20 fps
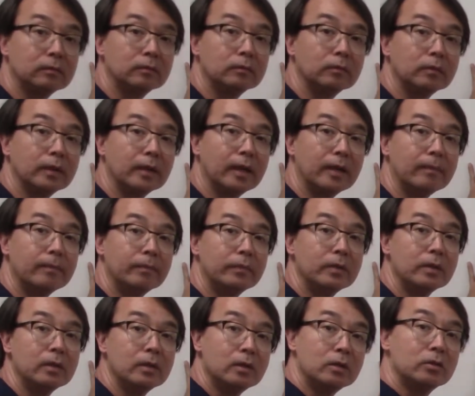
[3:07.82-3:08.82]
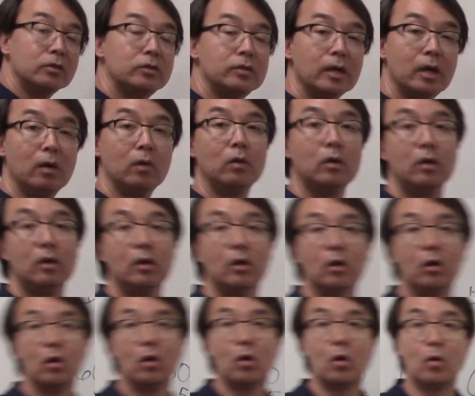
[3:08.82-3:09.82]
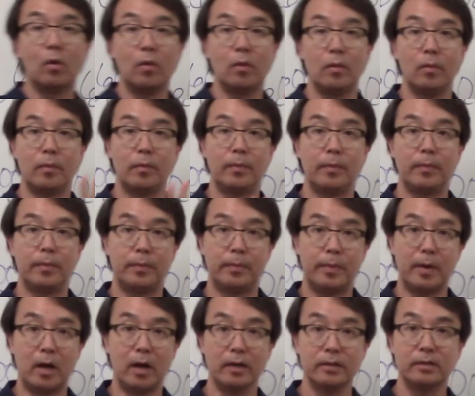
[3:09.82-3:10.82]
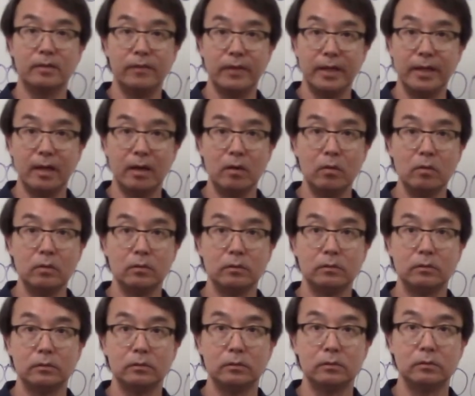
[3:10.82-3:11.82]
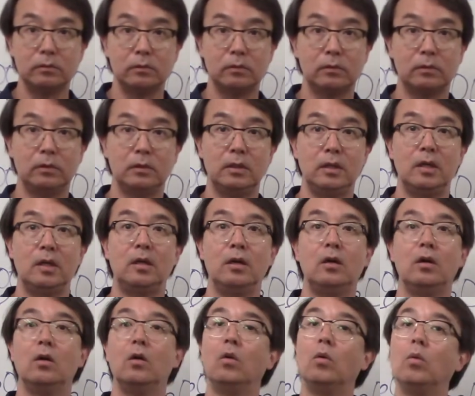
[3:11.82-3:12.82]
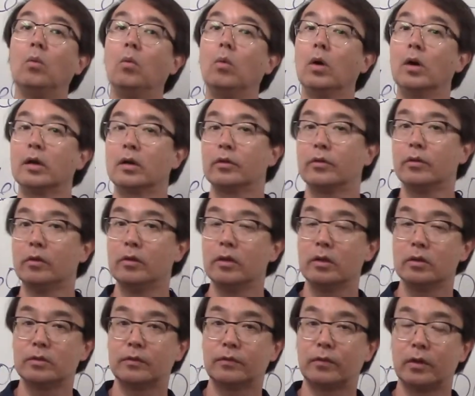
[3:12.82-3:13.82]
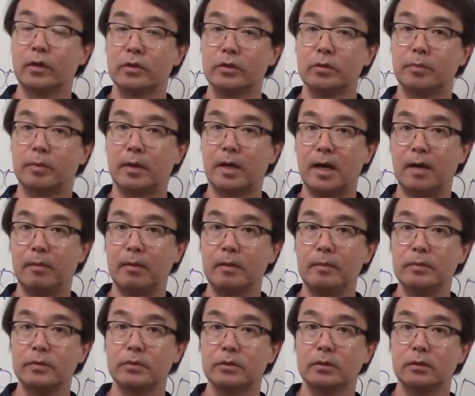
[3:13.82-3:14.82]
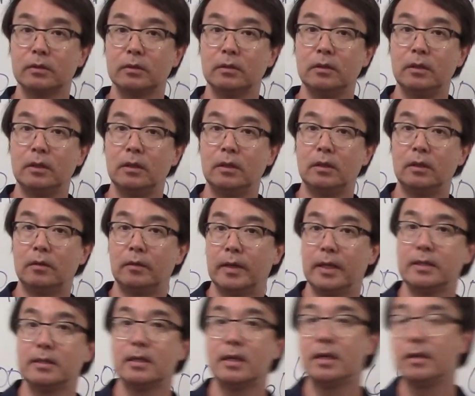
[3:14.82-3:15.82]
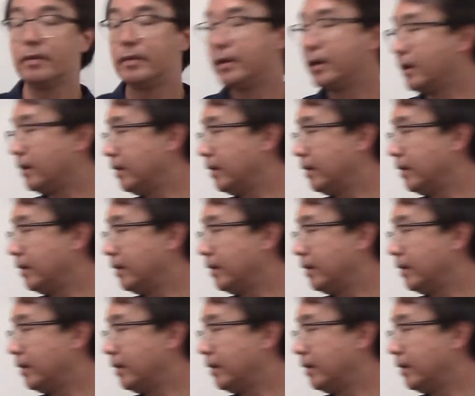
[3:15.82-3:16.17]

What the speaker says: Okay? So, pause the video, work through those first problems, right? They're